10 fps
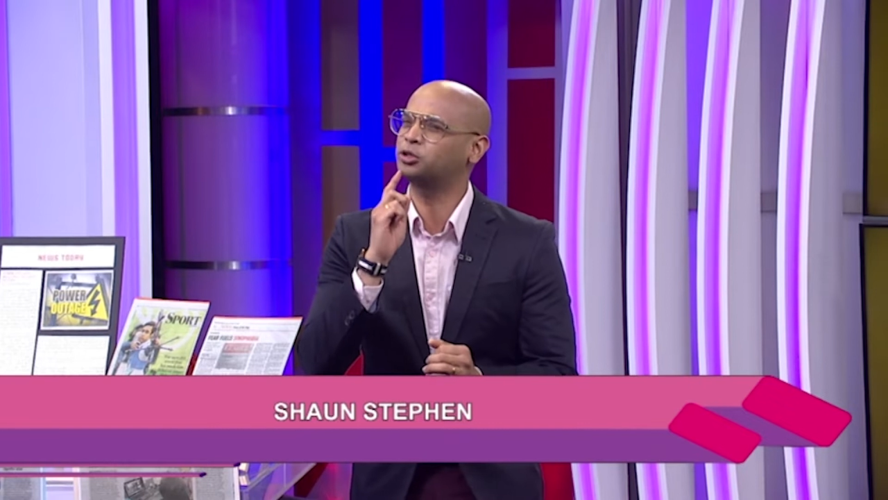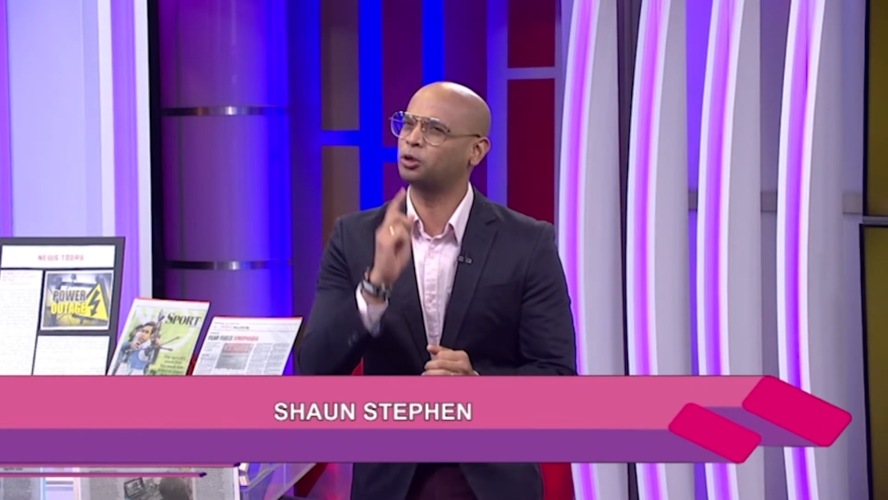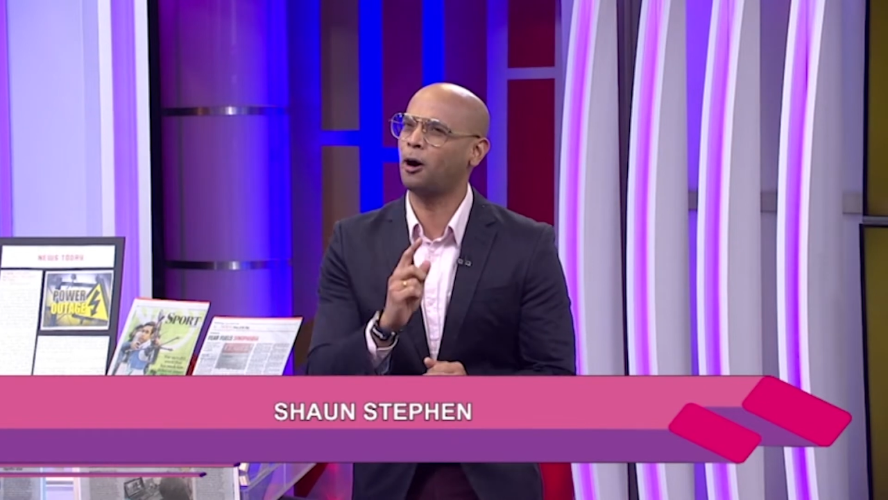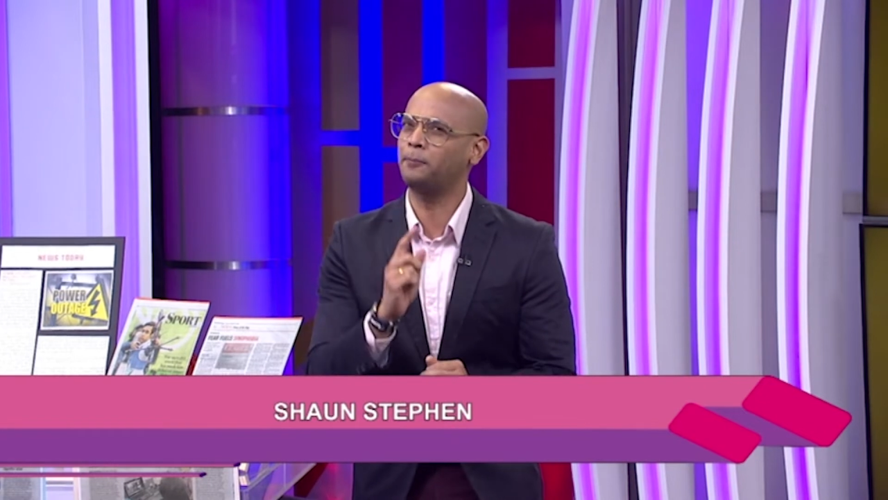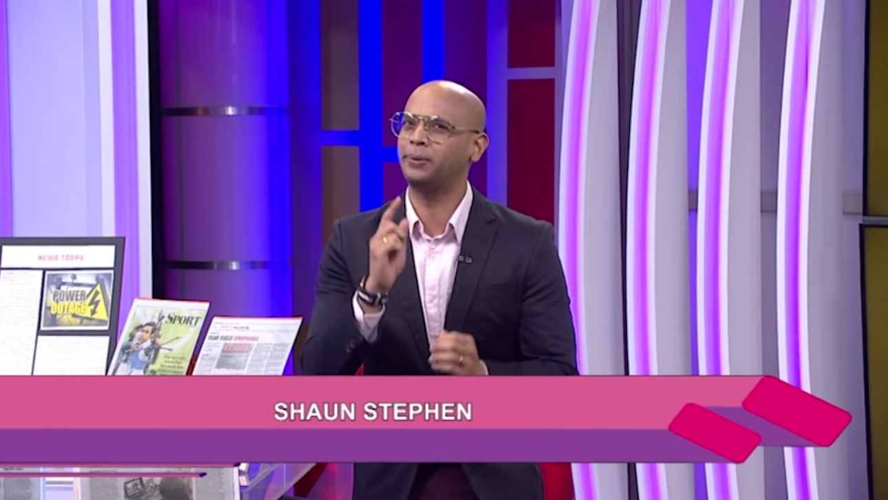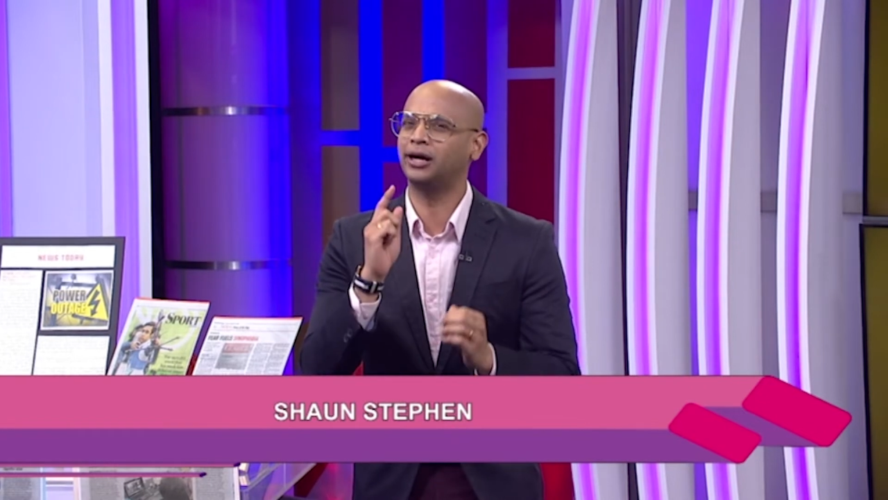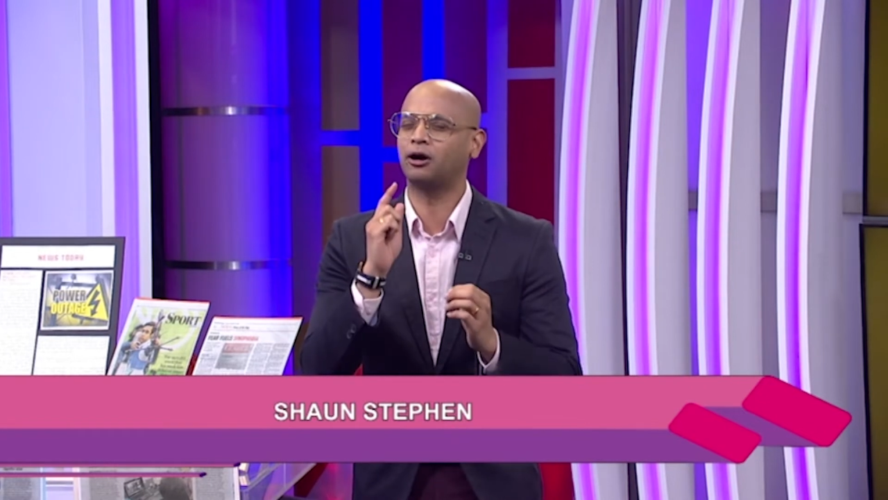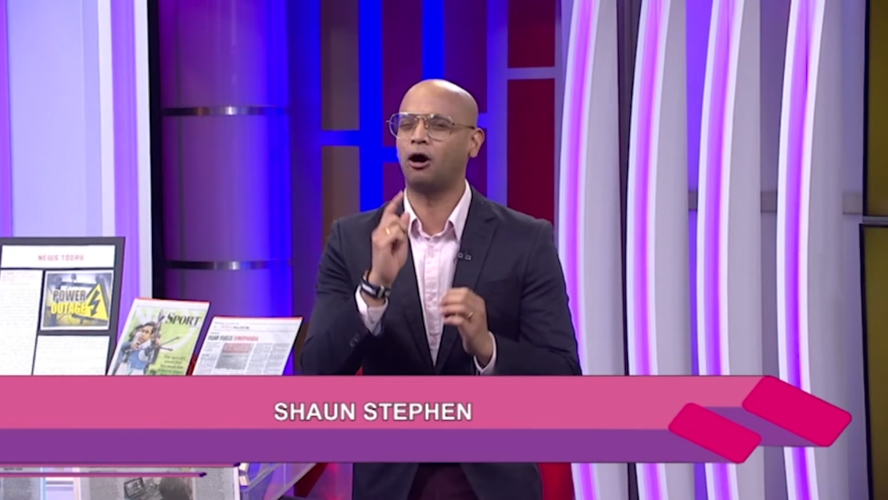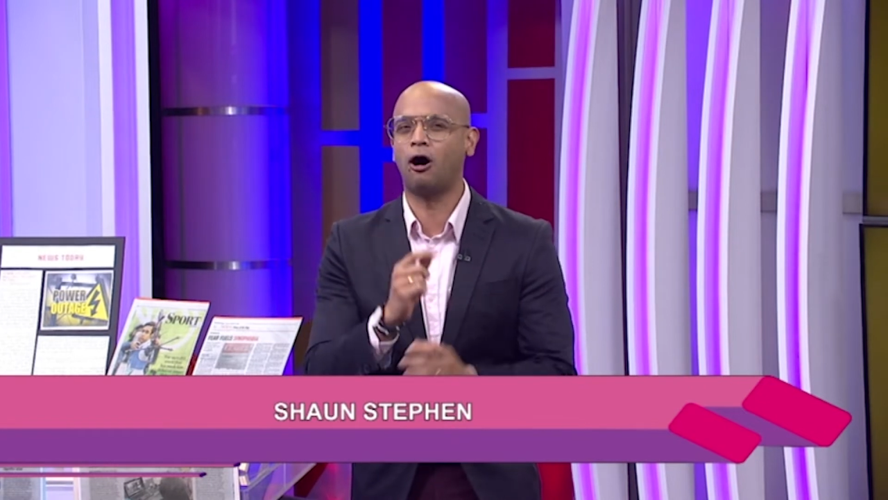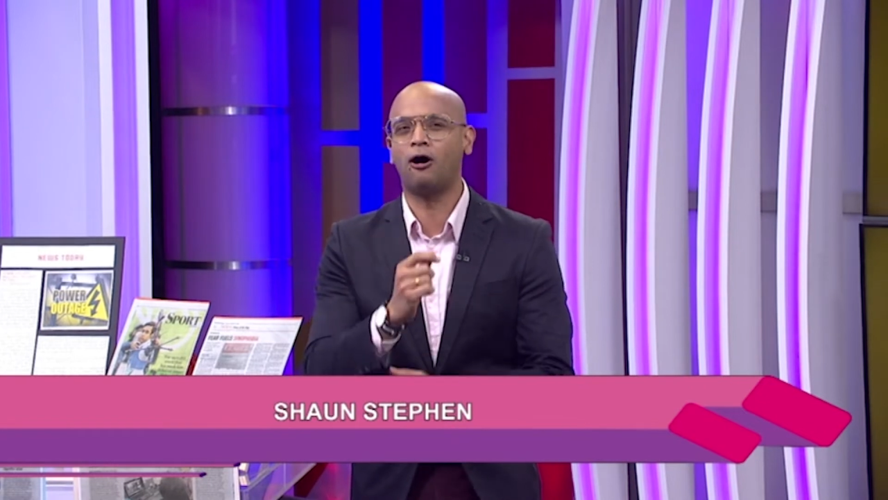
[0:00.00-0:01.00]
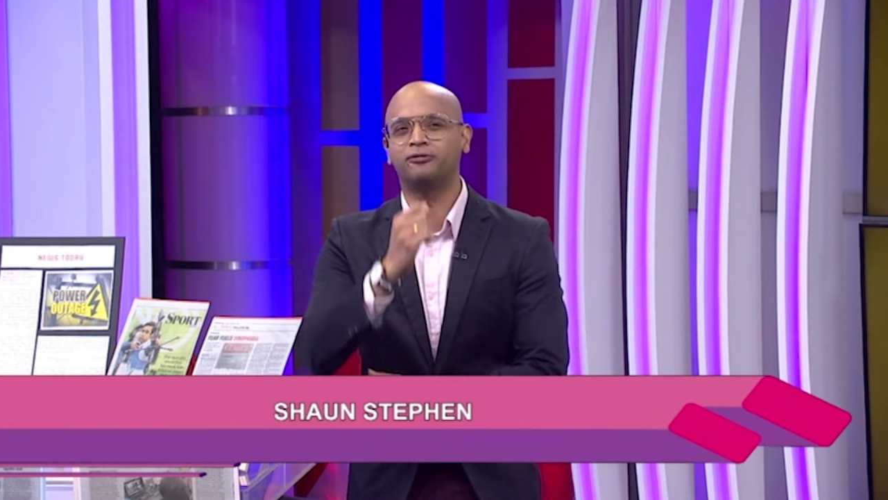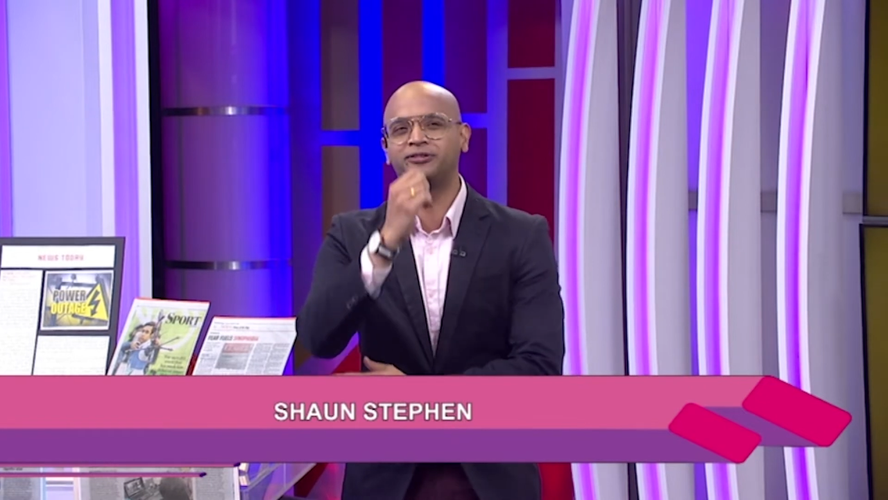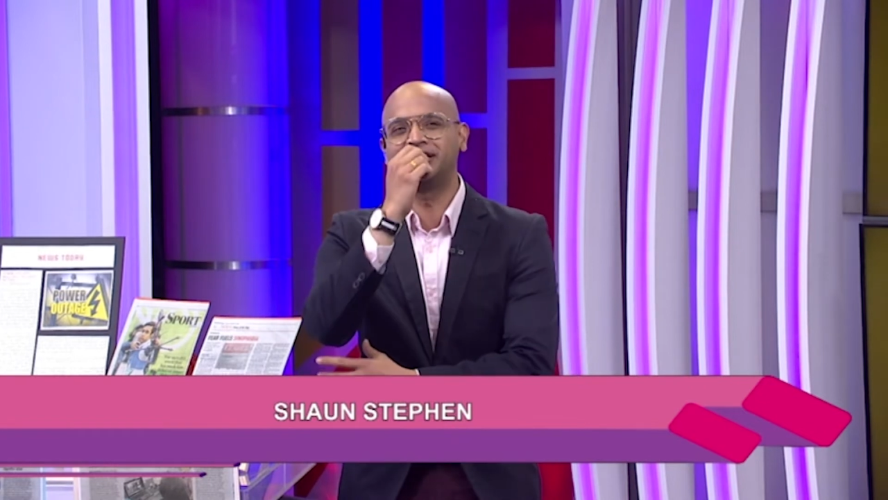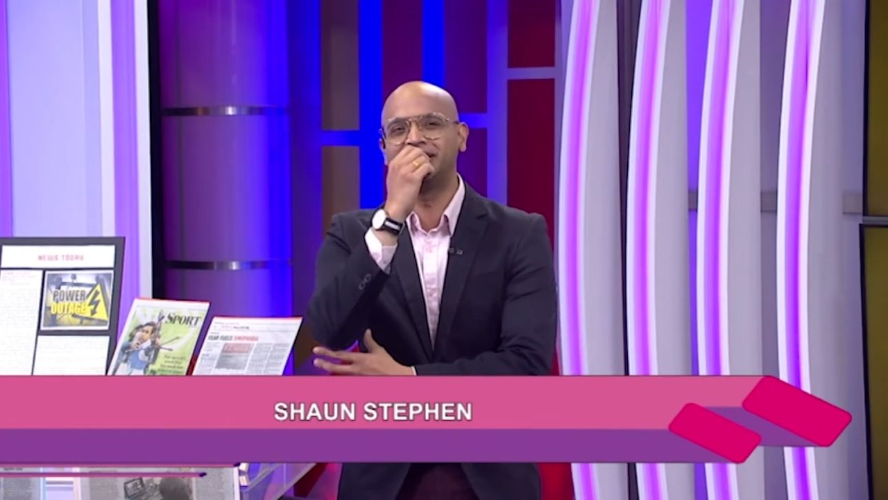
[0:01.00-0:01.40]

topic of the